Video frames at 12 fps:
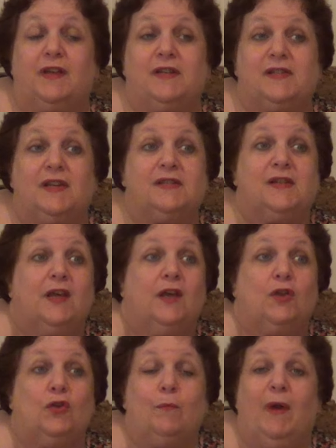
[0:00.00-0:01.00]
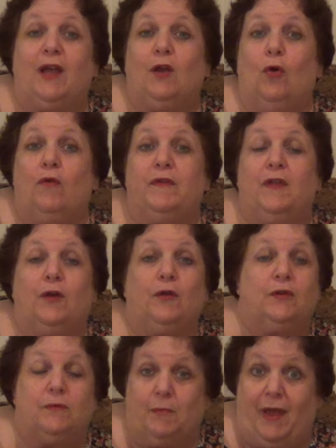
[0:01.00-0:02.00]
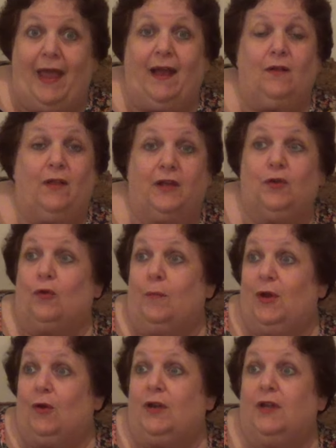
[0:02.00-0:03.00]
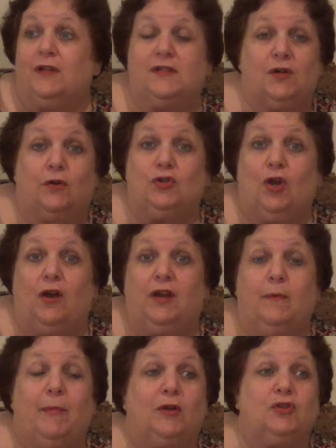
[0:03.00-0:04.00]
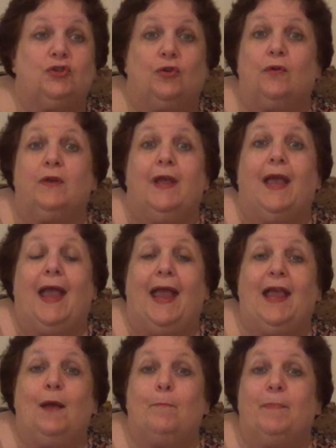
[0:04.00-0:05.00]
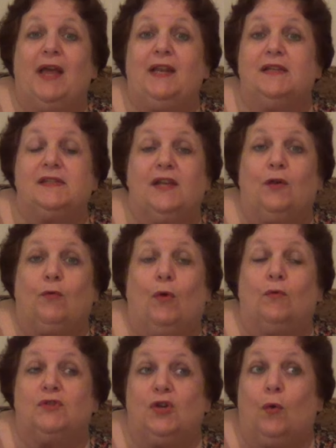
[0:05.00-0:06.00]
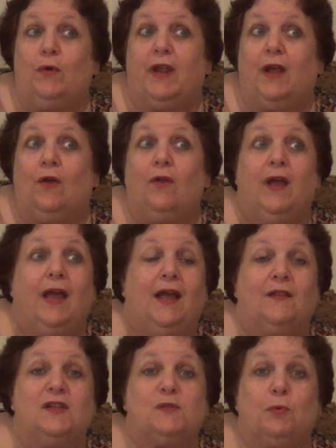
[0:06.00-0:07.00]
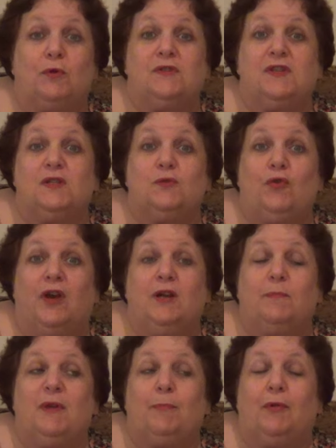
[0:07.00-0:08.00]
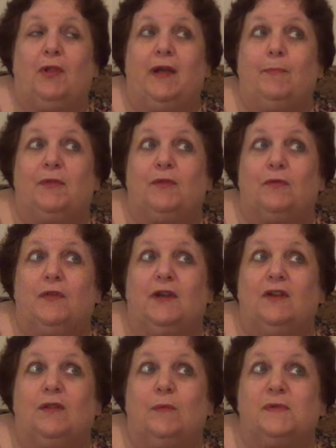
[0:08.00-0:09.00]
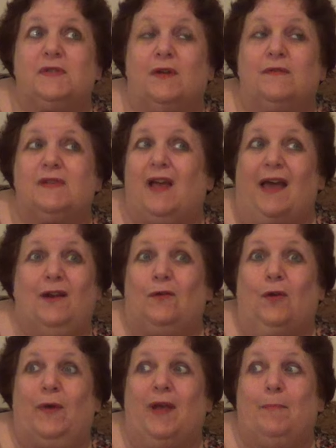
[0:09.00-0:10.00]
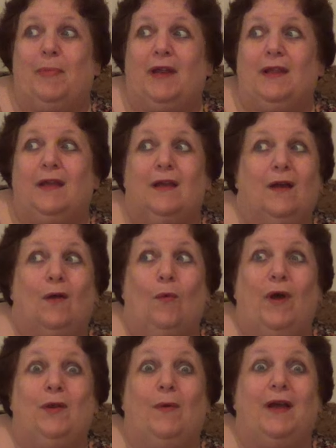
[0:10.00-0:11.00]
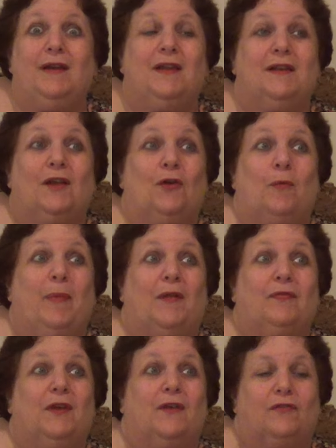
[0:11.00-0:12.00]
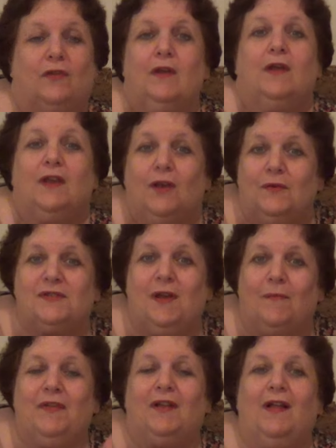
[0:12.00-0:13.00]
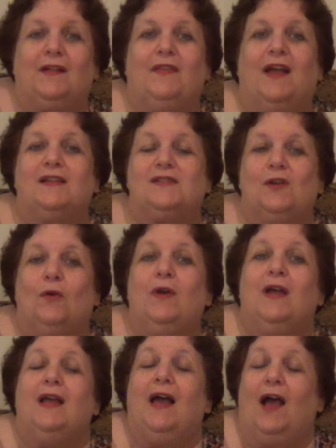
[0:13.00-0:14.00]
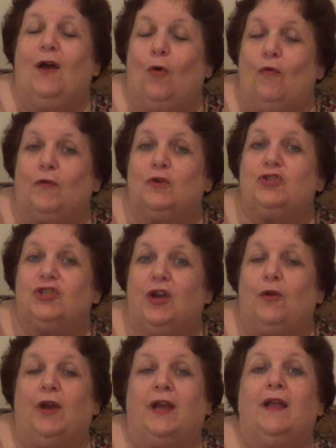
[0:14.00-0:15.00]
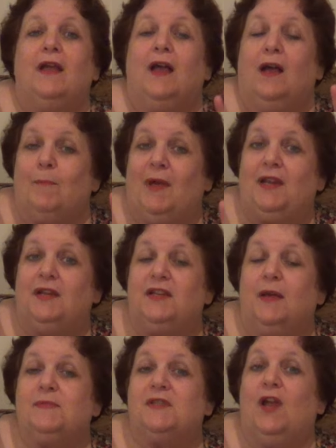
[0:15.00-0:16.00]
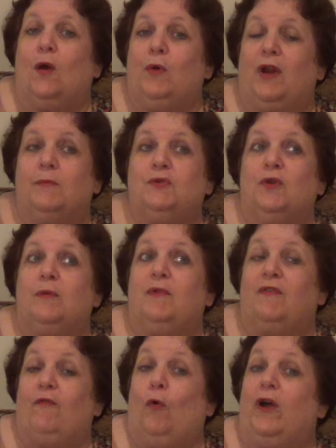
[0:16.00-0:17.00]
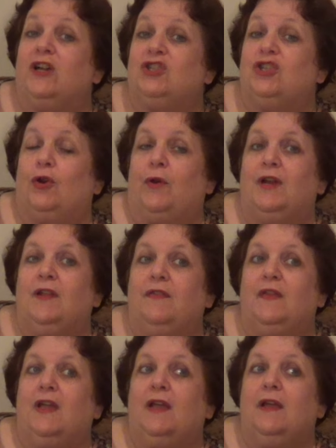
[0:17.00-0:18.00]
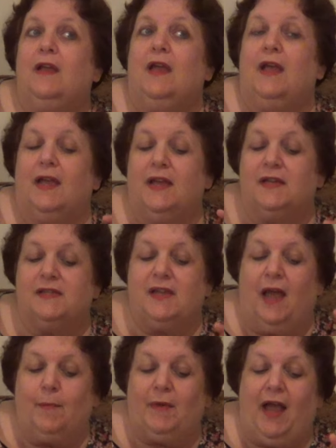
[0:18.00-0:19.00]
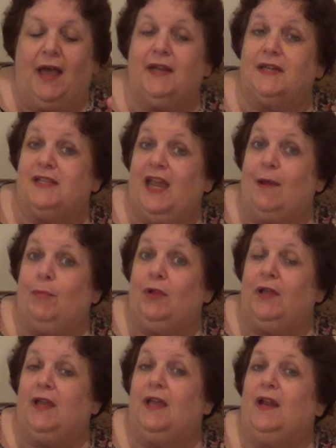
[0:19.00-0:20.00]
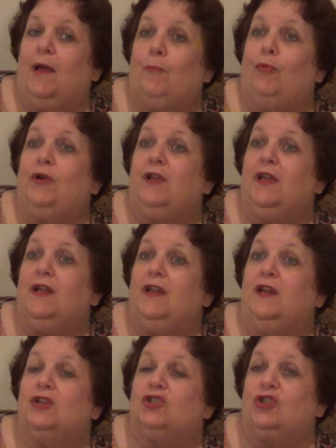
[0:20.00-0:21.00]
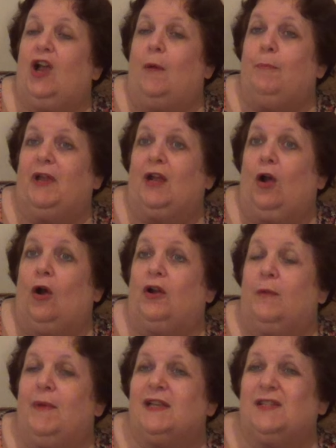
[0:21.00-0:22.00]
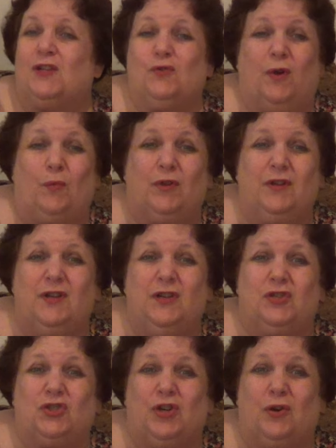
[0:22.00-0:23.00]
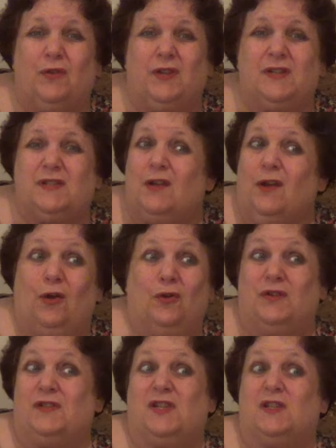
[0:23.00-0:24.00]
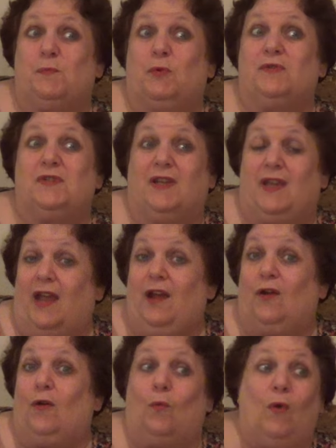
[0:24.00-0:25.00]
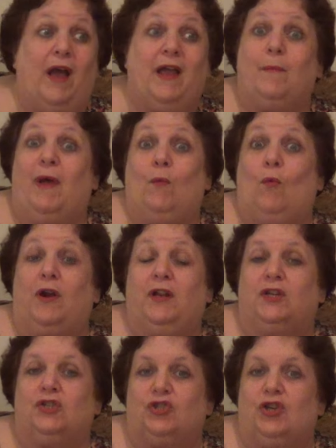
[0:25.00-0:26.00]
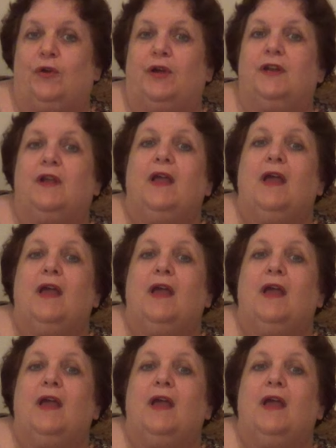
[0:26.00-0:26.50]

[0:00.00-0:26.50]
He says you might go over there and act like you're American and start talking about your Aunt Betty's ingrown toenail, and this person's trying to be polite, but they're thinking to themselves, I don't know Aunt Betty, why do I need to hear about this? You know, something like that. So oversharing. Many times now what I'm doing before I share anything is I'm kind of tabling it. I'm putting it in a shopping cart. I'm asking, do I really need to share this? Or does this person care? Why am I wanting to share it?